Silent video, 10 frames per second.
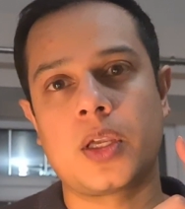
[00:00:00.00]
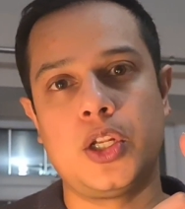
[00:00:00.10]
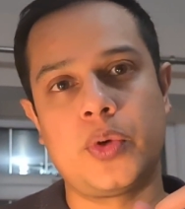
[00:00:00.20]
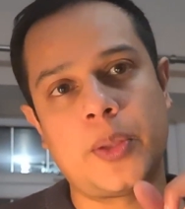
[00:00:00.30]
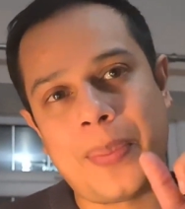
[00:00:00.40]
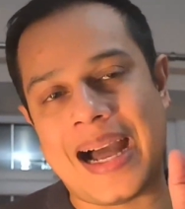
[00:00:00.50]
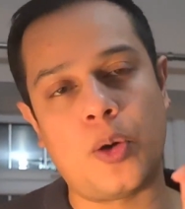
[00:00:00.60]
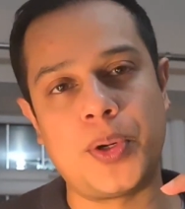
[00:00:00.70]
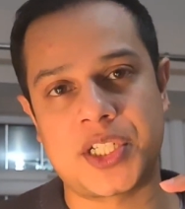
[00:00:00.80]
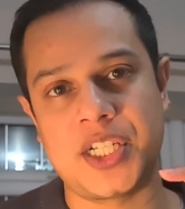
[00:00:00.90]
when the power
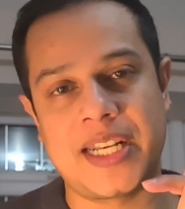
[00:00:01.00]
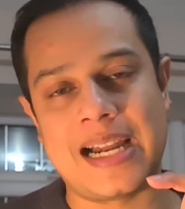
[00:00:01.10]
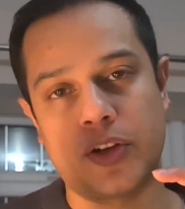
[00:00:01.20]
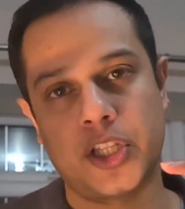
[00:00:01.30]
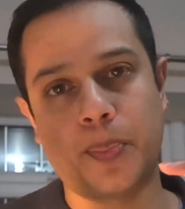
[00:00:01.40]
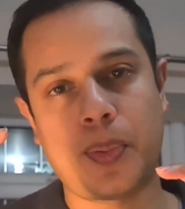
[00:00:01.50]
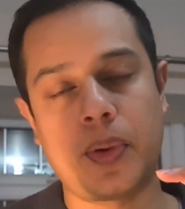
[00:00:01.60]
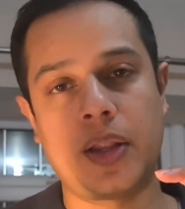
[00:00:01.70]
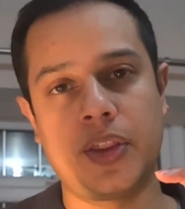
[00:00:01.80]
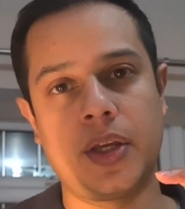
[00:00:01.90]
button down
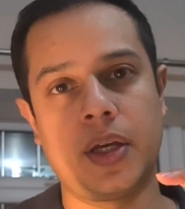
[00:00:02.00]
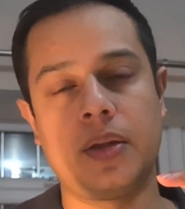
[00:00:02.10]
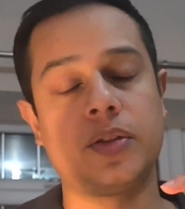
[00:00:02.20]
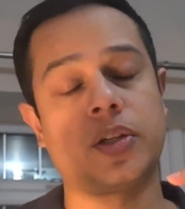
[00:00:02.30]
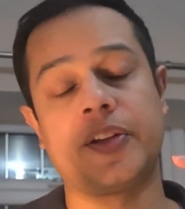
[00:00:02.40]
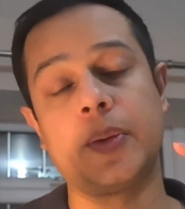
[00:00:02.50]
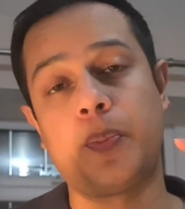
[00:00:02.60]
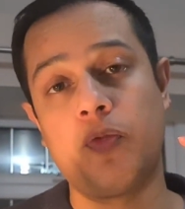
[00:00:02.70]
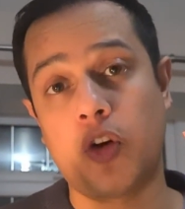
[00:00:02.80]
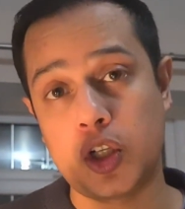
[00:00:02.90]
and the sorry, the
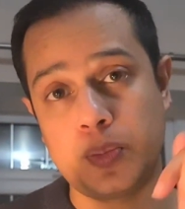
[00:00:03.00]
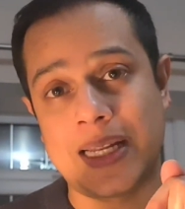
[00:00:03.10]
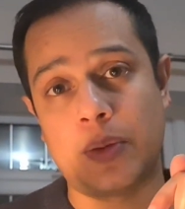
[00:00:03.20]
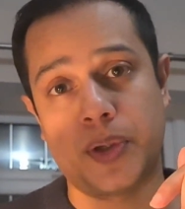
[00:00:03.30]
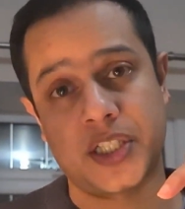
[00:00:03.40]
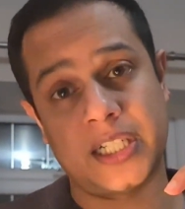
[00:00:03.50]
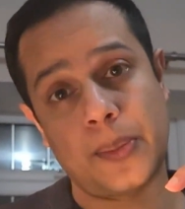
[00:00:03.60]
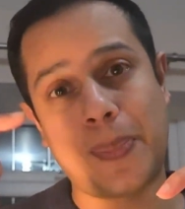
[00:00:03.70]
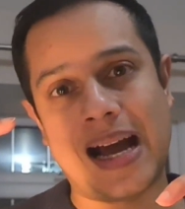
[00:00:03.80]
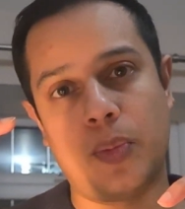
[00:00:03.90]
volume down button and
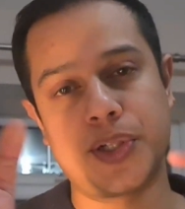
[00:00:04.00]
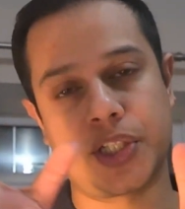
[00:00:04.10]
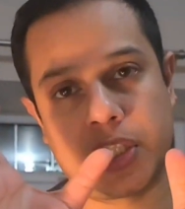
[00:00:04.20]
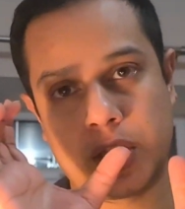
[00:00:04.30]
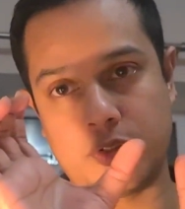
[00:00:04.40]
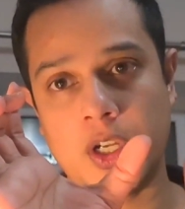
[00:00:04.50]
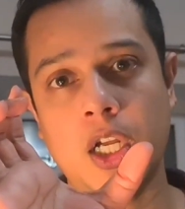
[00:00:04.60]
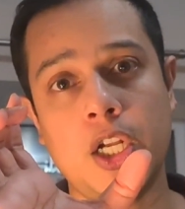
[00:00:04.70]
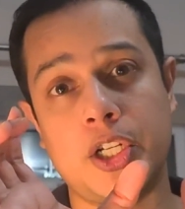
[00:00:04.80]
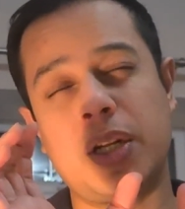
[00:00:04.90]
the power button, and you've
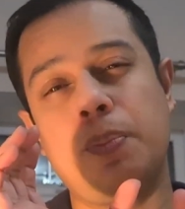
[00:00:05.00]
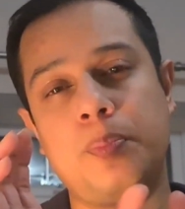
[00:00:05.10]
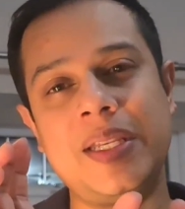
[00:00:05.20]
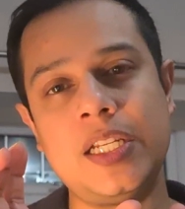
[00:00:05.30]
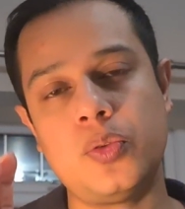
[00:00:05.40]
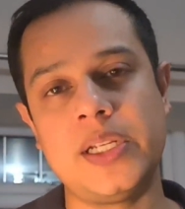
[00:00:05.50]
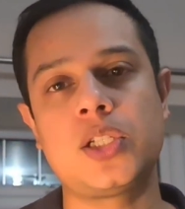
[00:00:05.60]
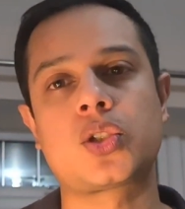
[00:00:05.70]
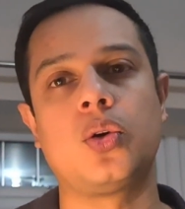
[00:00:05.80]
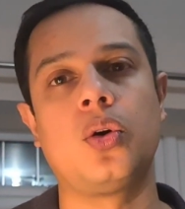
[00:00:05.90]
done a mini
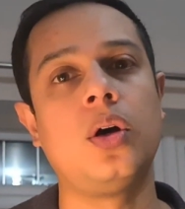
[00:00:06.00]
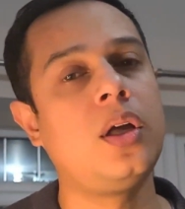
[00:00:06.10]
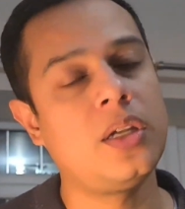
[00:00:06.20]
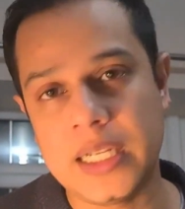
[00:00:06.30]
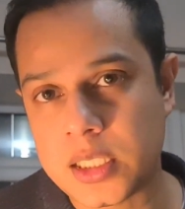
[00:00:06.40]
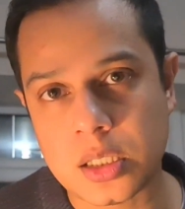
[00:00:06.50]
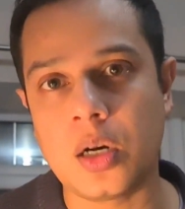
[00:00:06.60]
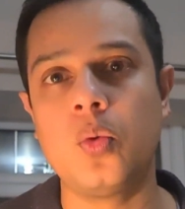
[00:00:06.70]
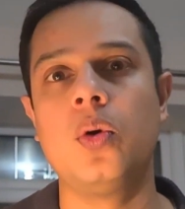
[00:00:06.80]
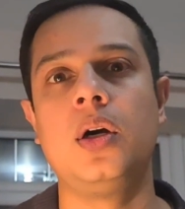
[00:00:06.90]
restore, it's
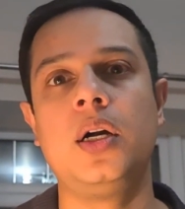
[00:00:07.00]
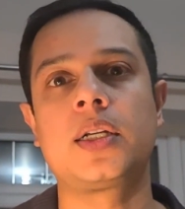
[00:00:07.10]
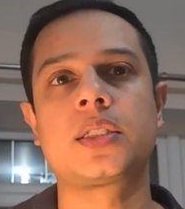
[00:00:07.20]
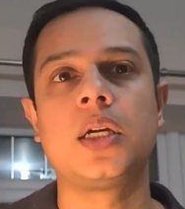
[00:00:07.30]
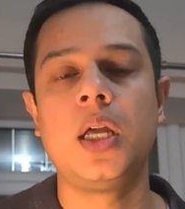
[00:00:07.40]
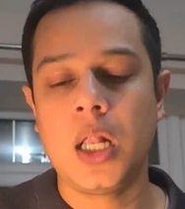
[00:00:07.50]
not worked.